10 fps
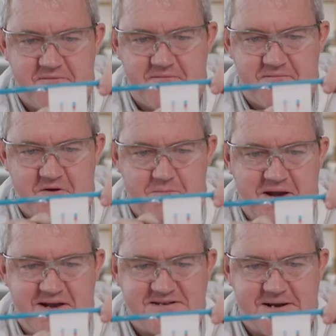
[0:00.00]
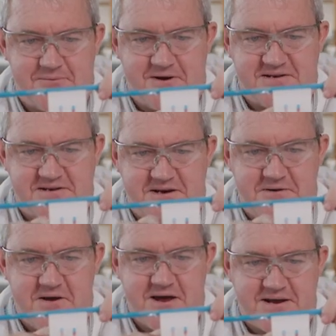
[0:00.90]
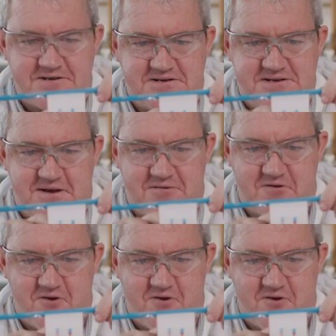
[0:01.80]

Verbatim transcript: have completely separated. And you can actually see on the